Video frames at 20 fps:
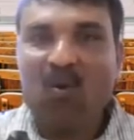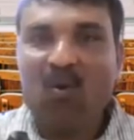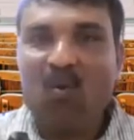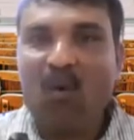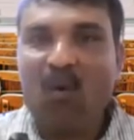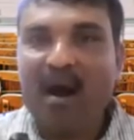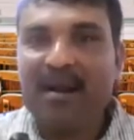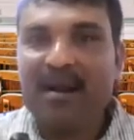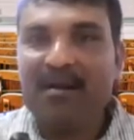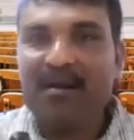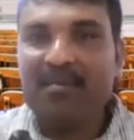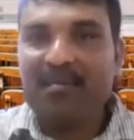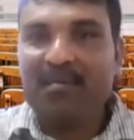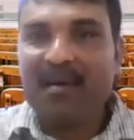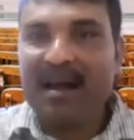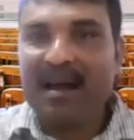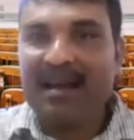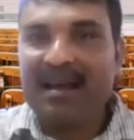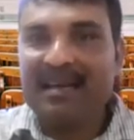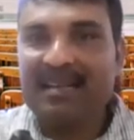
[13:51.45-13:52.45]
1
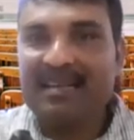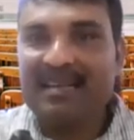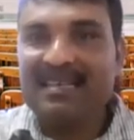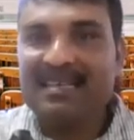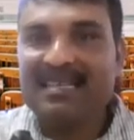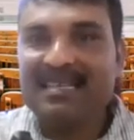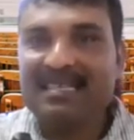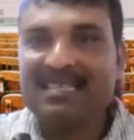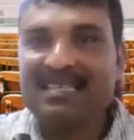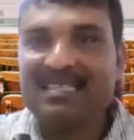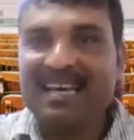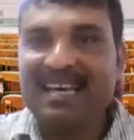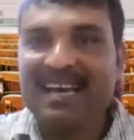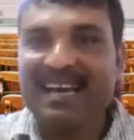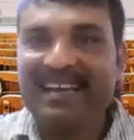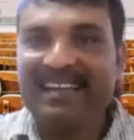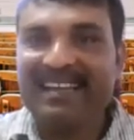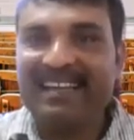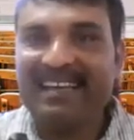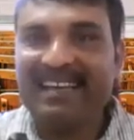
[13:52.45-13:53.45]
minus
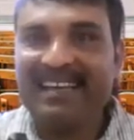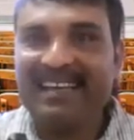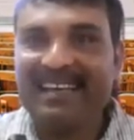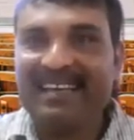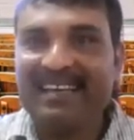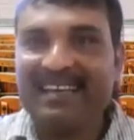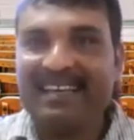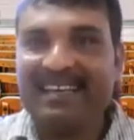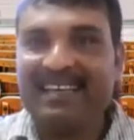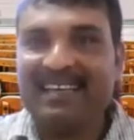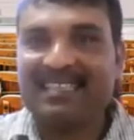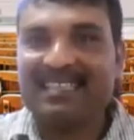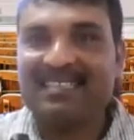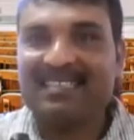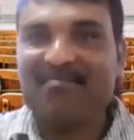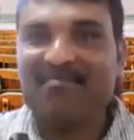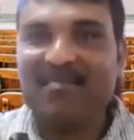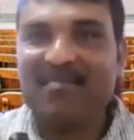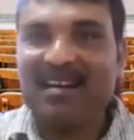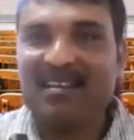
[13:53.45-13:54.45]
sin x
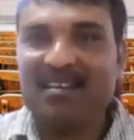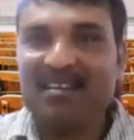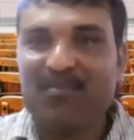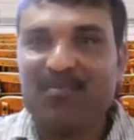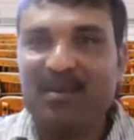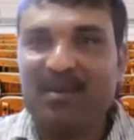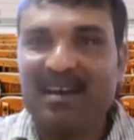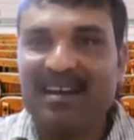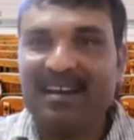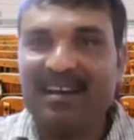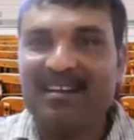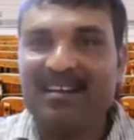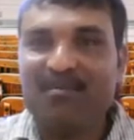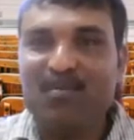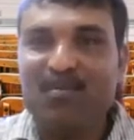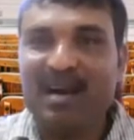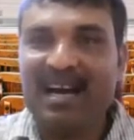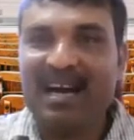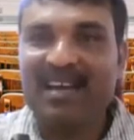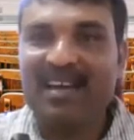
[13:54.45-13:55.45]

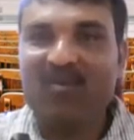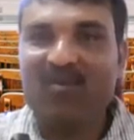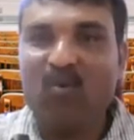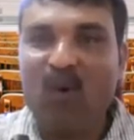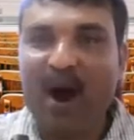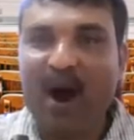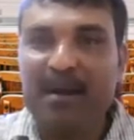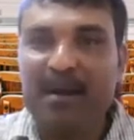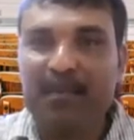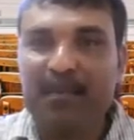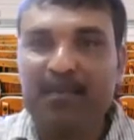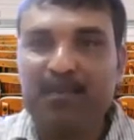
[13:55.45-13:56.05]
multiplied by 1